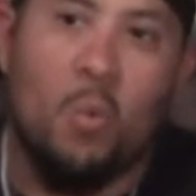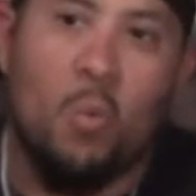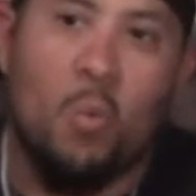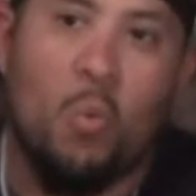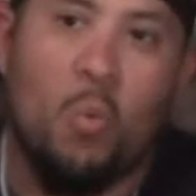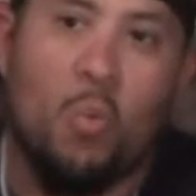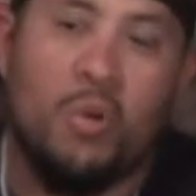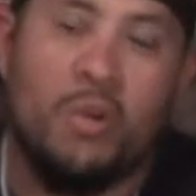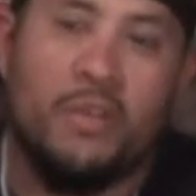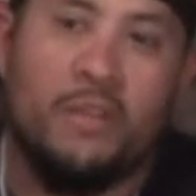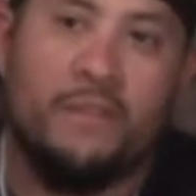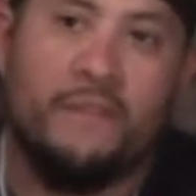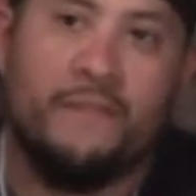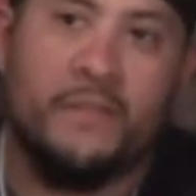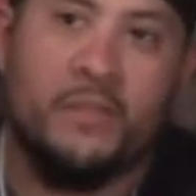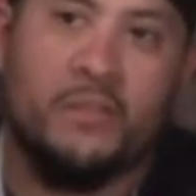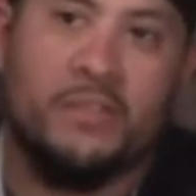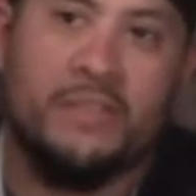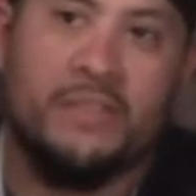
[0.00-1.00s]
One of the
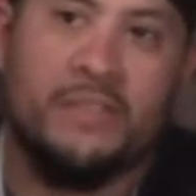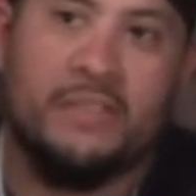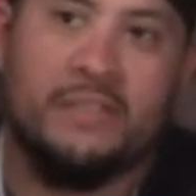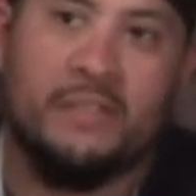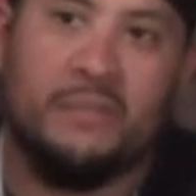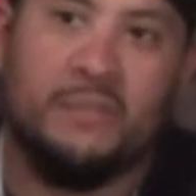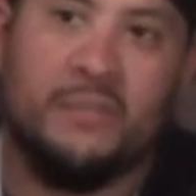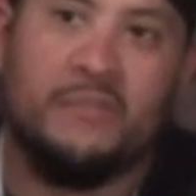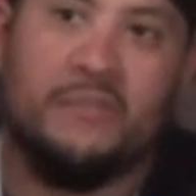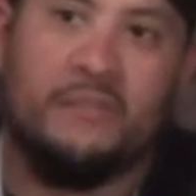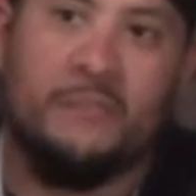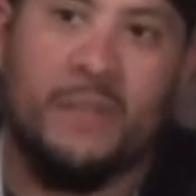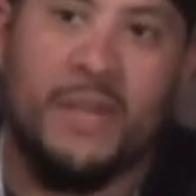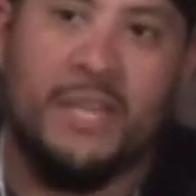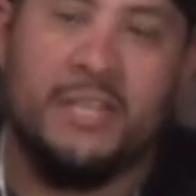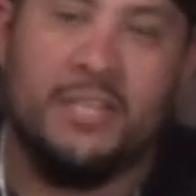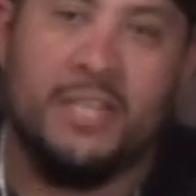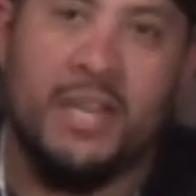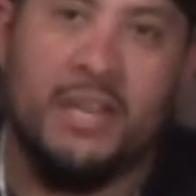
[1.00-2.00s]
few systems from
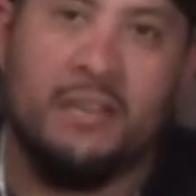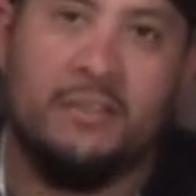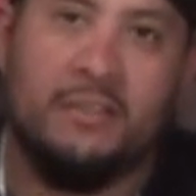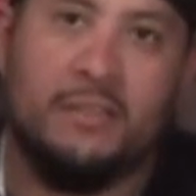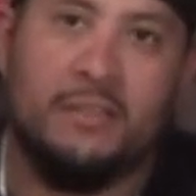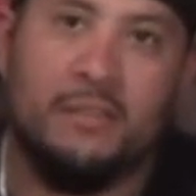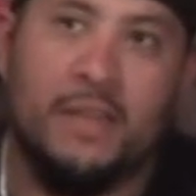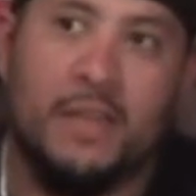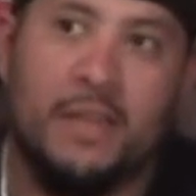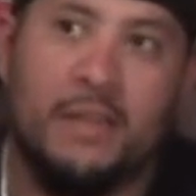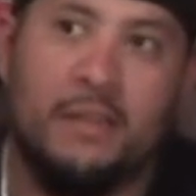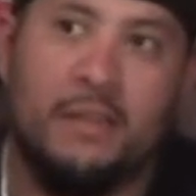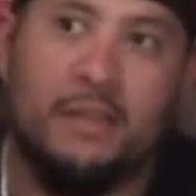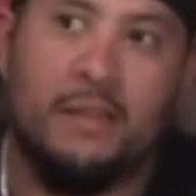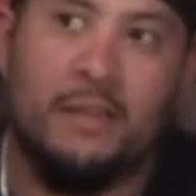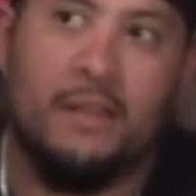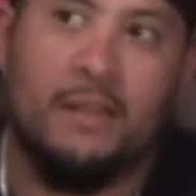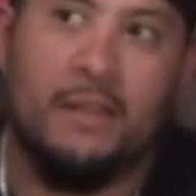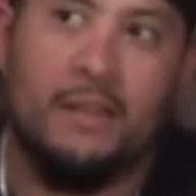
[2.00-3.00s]
my childhood that
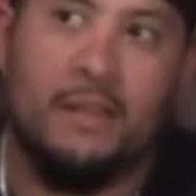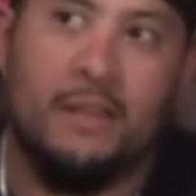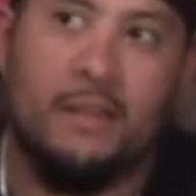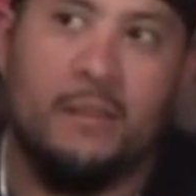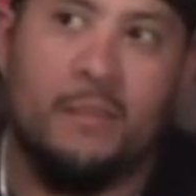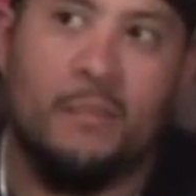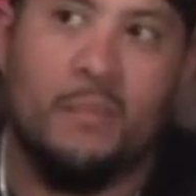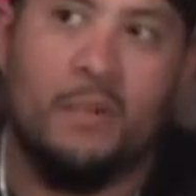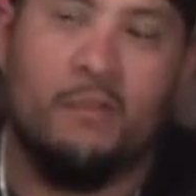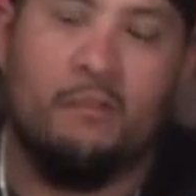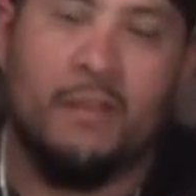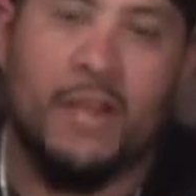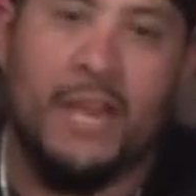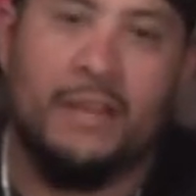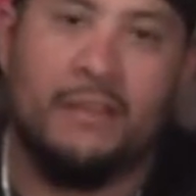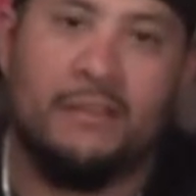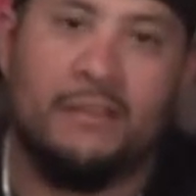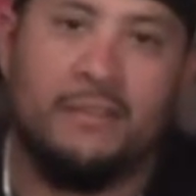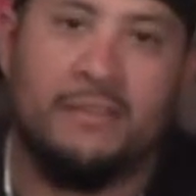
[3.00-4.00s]

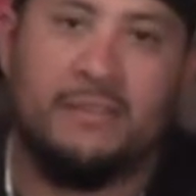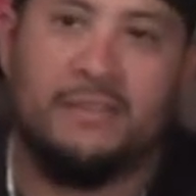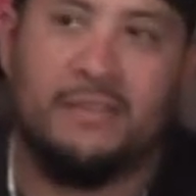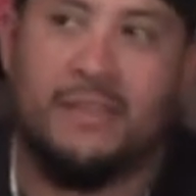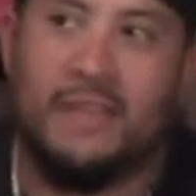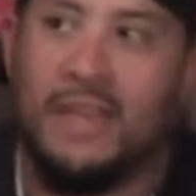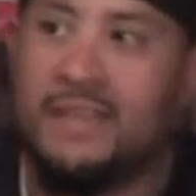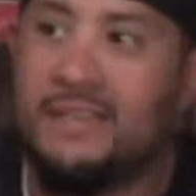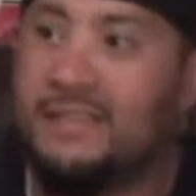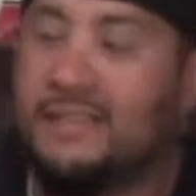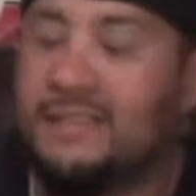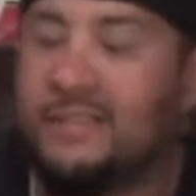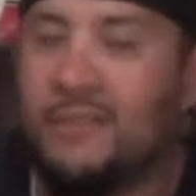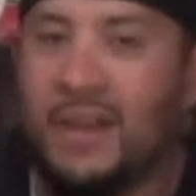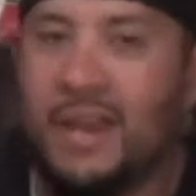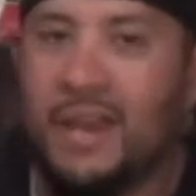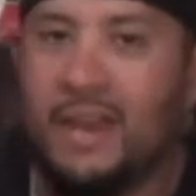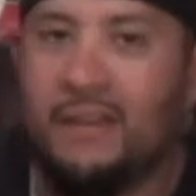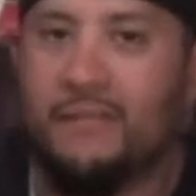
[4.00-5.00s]
miraculously I still
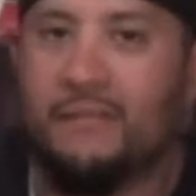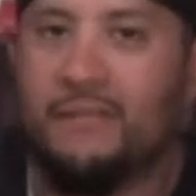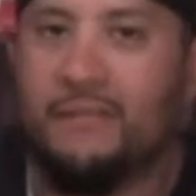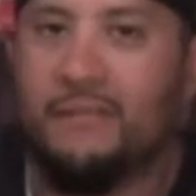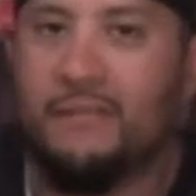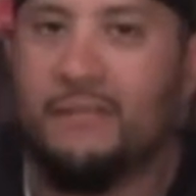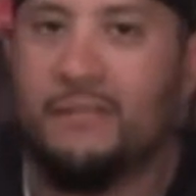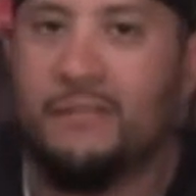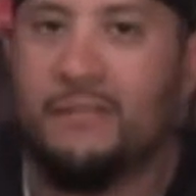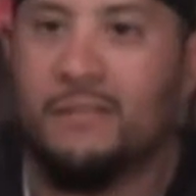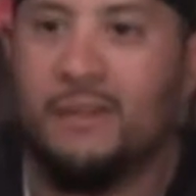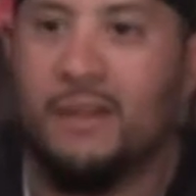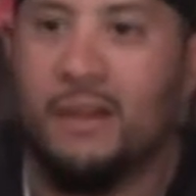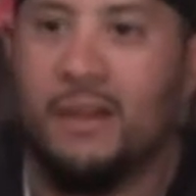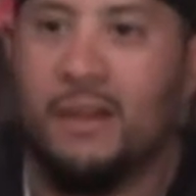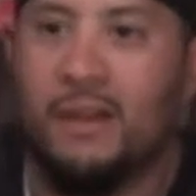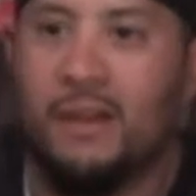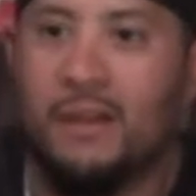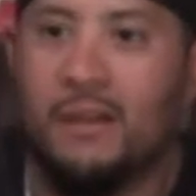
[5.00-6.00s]
have.
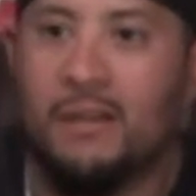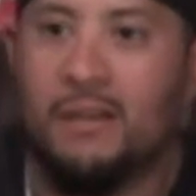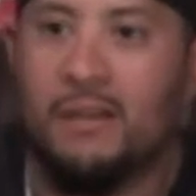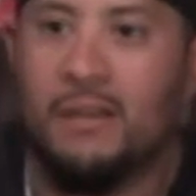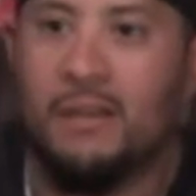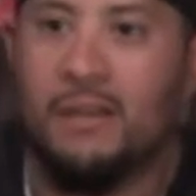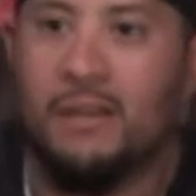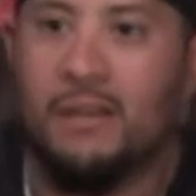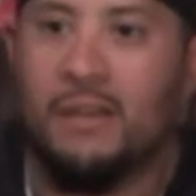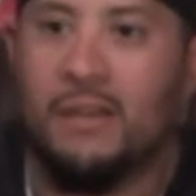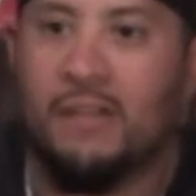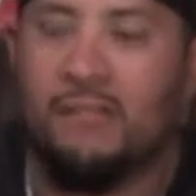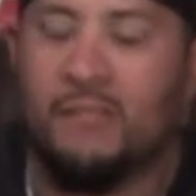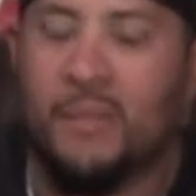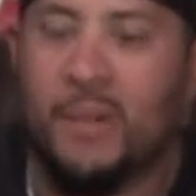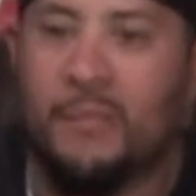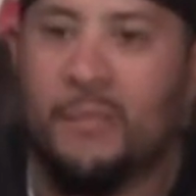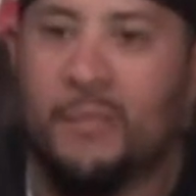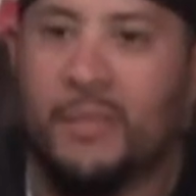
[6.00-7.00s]
I
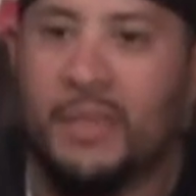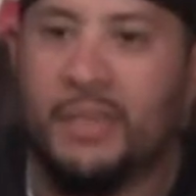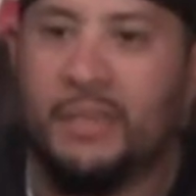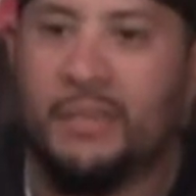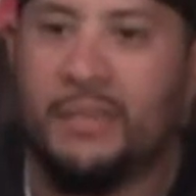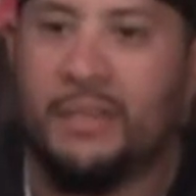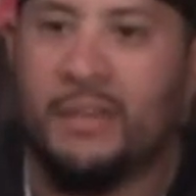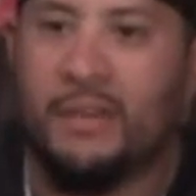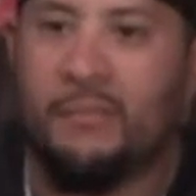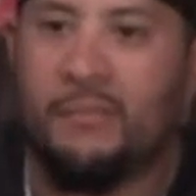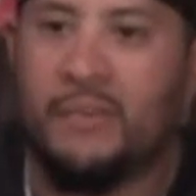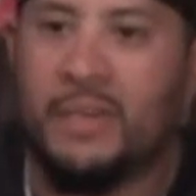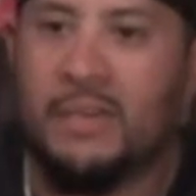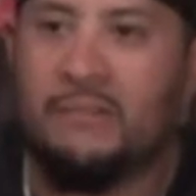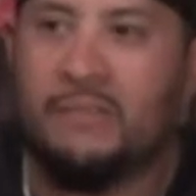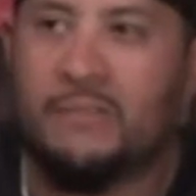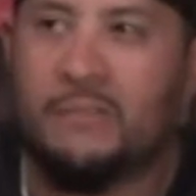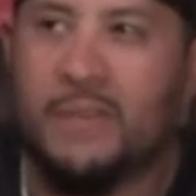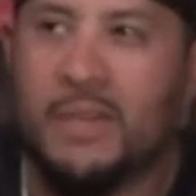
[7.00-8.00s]
remember picking it up when
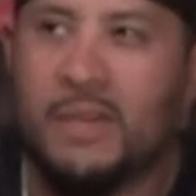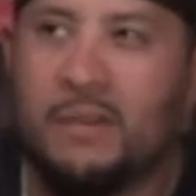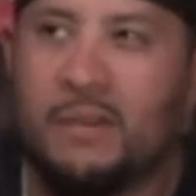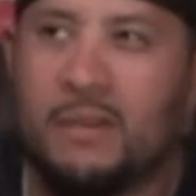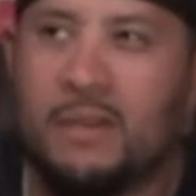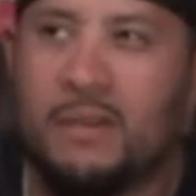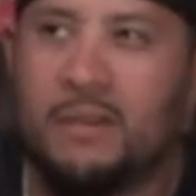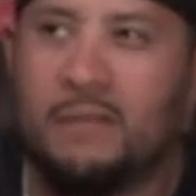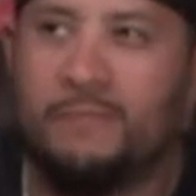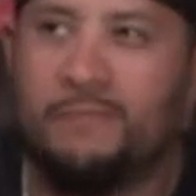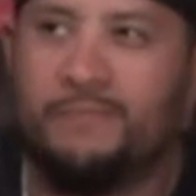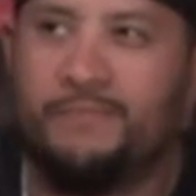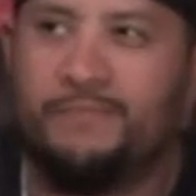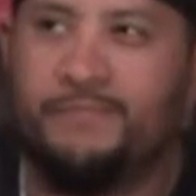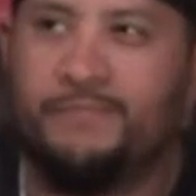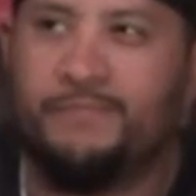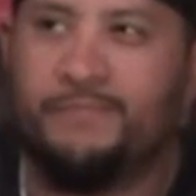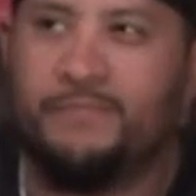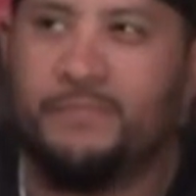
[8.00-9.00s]
I was about
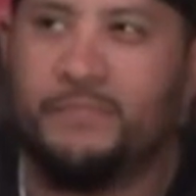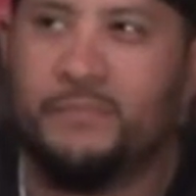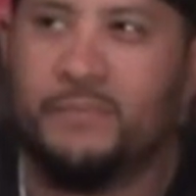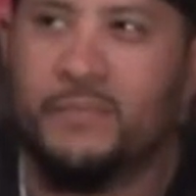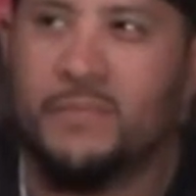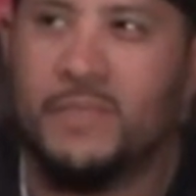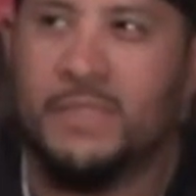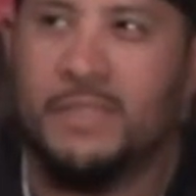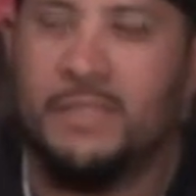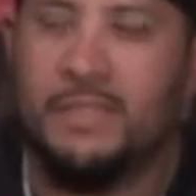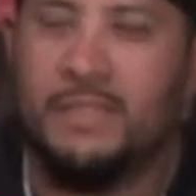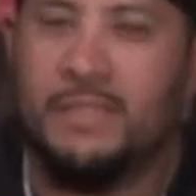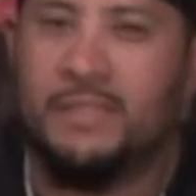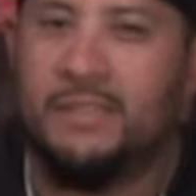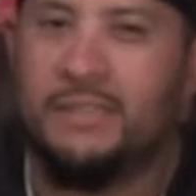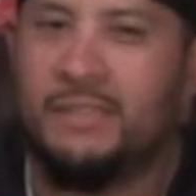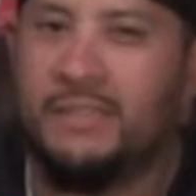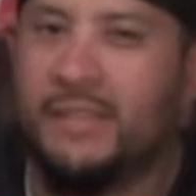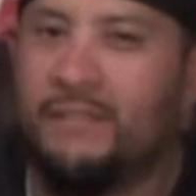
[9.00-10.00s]

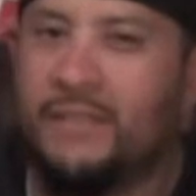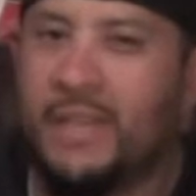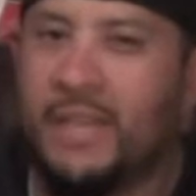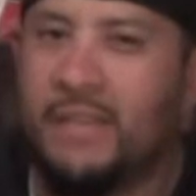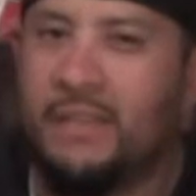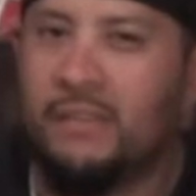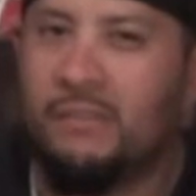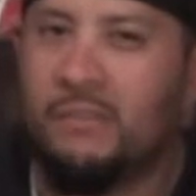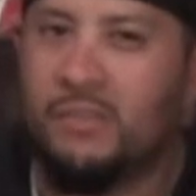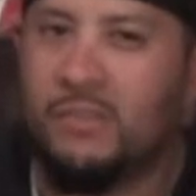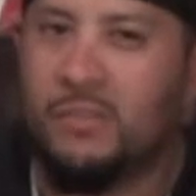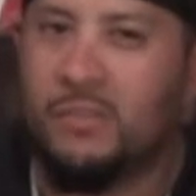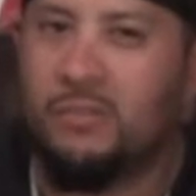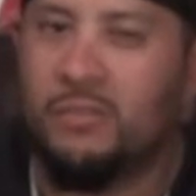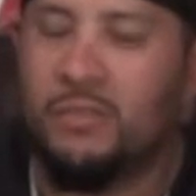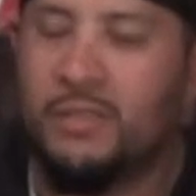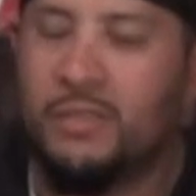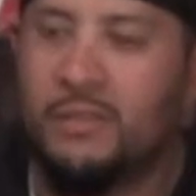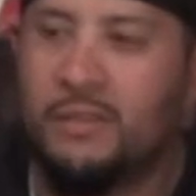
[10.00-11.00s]
7-8 years
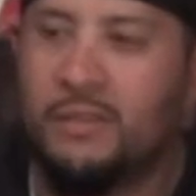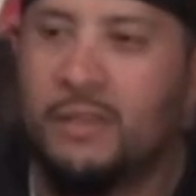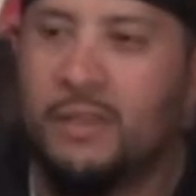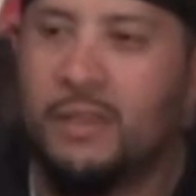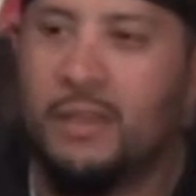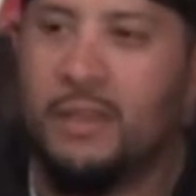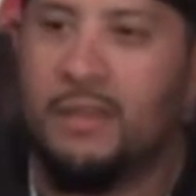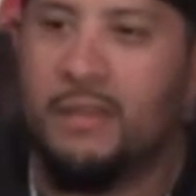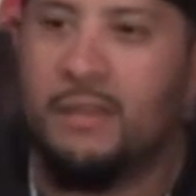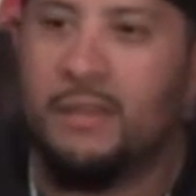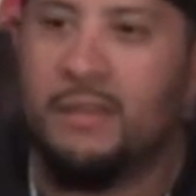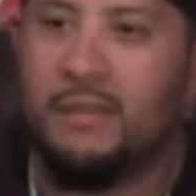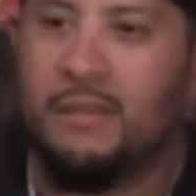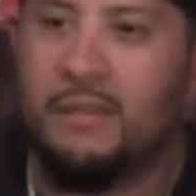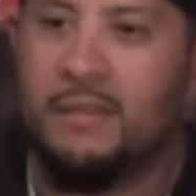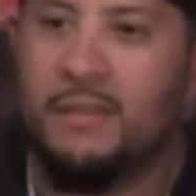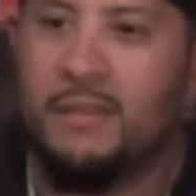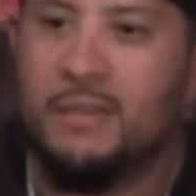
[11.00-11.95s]
old, and I